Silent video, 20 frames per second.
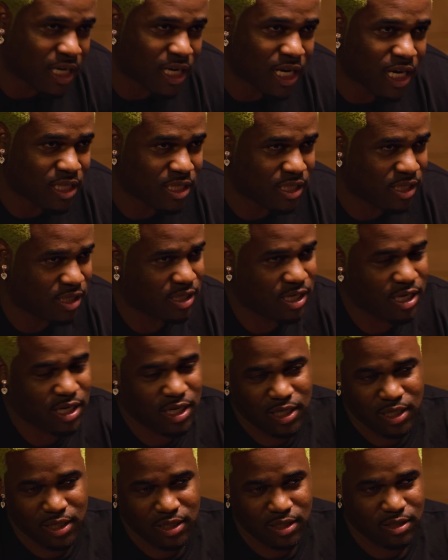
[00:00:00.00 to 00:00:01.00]
got to say
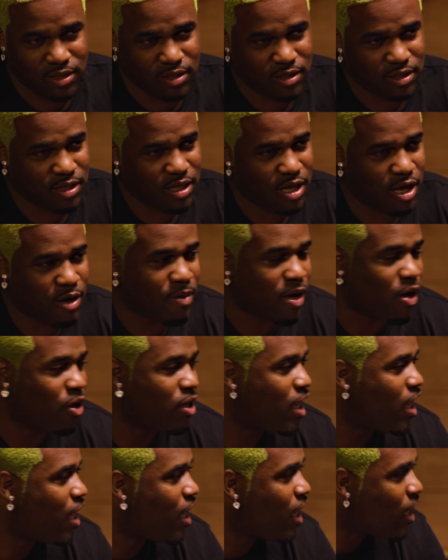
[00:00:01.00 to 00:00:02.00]
about
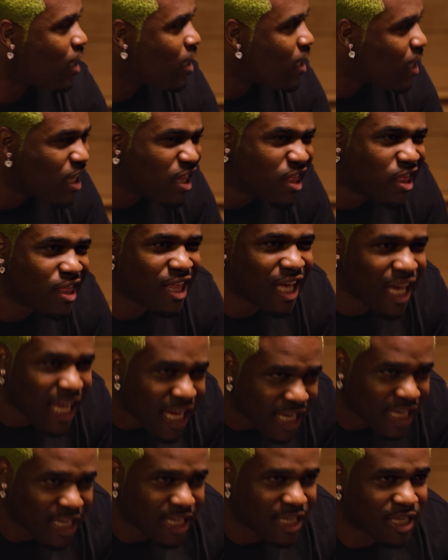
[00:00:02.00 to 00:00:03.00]

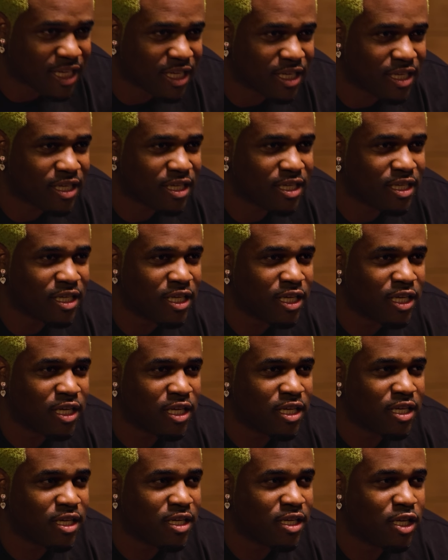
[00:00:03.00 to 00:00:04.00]
anything.
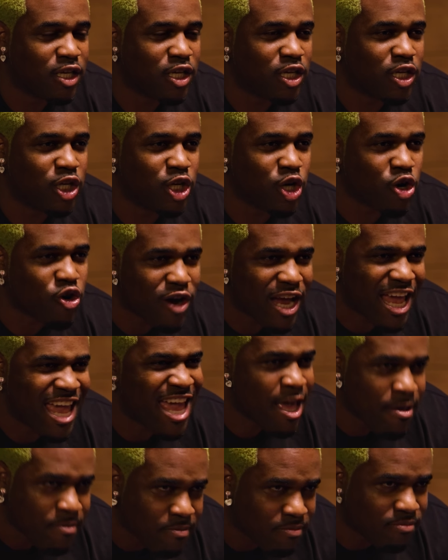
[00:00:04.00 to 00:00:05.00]
You're
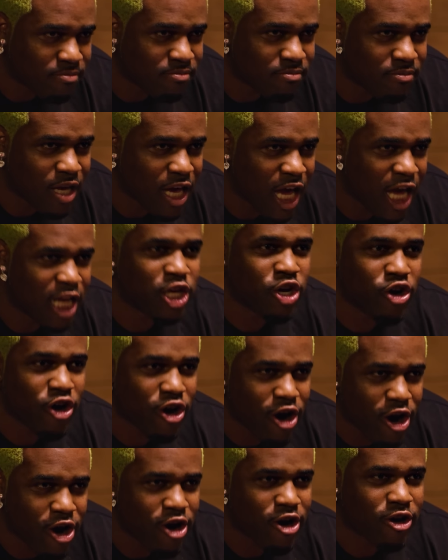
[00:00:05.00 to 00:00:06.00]
him and you're
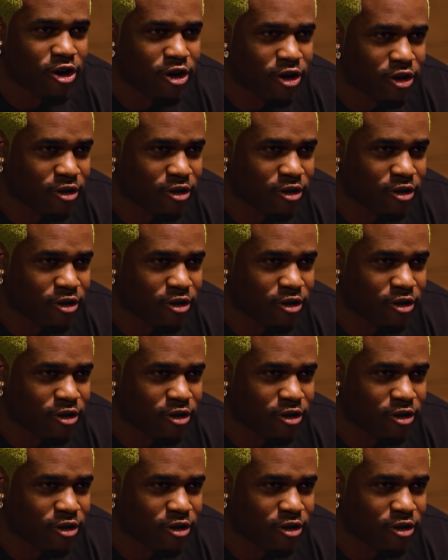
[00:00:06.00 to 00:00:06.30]
her.